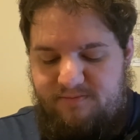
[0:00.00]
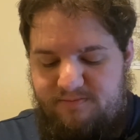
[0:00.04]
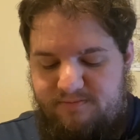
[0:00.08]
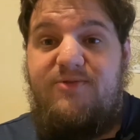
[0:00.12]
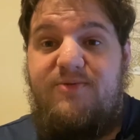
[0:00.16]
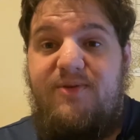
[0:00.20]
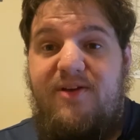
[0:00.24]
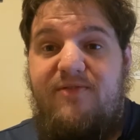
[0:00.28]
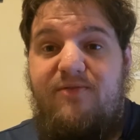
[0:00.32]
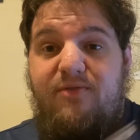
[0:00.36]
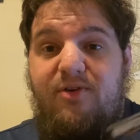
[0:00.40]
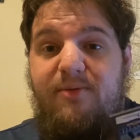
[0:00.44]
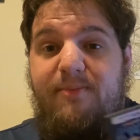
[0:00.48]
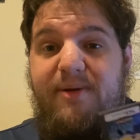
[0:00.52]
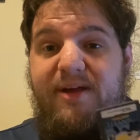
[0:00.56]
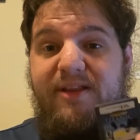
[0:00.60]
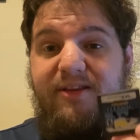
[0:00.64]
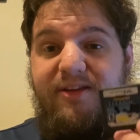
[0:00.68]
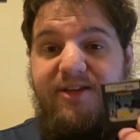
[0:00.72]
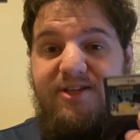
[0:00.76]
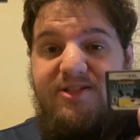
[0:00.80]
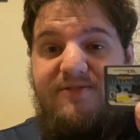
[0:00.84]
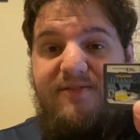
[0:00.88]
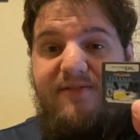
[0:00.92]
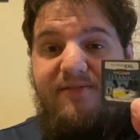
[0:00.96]
Next, we have one of my
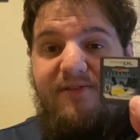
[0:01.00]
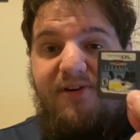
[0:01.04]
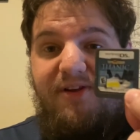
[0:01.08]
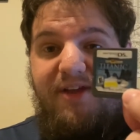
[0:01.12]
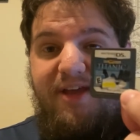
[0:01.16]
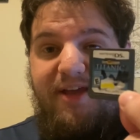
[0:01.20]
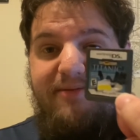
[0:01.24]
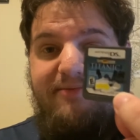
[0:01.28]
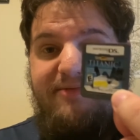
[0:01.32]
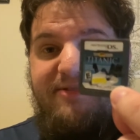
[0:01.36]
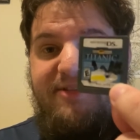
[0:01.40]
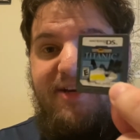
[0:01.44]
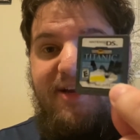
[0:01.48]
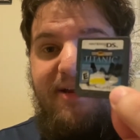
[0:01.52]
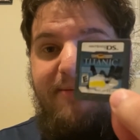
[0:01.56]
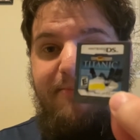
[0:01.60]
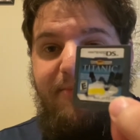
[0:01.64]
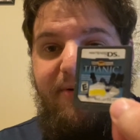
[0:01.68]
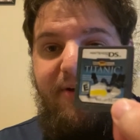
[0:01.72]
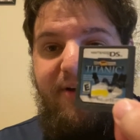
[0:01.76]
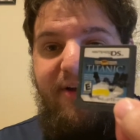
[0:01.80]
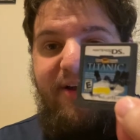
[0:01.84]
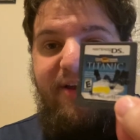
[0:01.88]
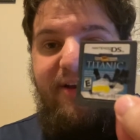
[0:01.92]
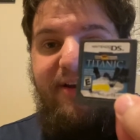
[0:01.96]
least favorite games that I
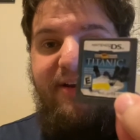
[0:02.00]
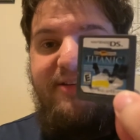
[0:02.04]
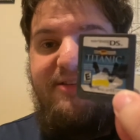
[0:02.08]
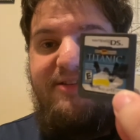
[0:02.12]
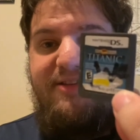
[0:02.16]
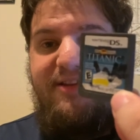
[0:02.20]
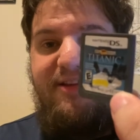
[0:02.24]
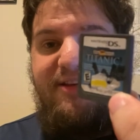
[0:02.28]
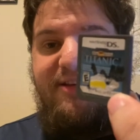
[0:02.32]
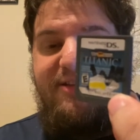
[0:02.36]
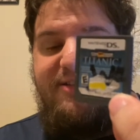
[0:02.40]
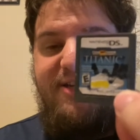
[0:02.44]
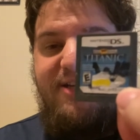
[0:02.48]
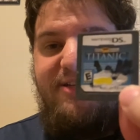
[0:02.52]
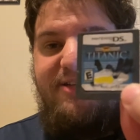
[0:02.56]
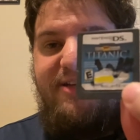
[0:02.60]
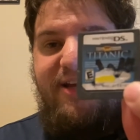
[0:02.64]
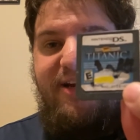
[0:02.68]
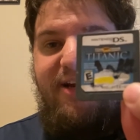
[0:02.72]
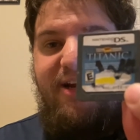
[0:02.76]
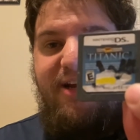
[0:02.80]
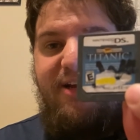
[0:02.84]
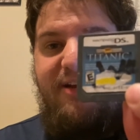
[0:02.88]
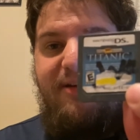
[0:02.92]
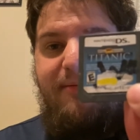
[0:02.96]
bought, the
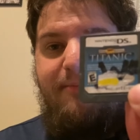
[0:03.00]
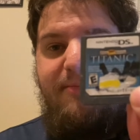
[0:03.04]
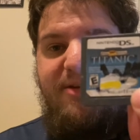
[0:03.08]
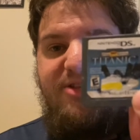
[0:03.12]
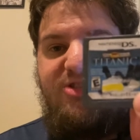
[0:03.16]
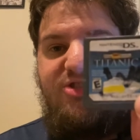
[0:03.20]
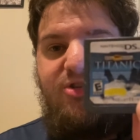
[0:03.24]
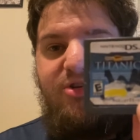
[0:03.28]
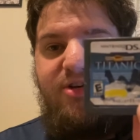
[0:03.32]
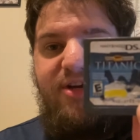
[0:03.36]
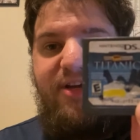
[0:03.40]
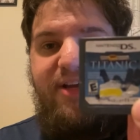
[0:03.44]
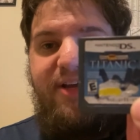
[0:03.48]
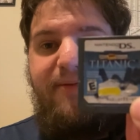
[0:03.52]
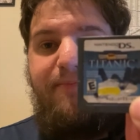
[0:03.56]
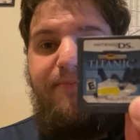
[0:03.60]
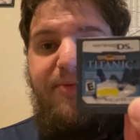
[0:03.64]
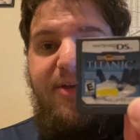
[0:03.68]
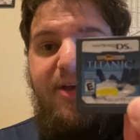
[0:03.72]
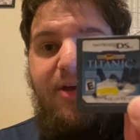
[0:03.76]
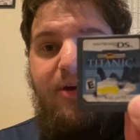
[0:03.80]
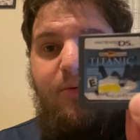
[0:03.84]
Titanic Mystery,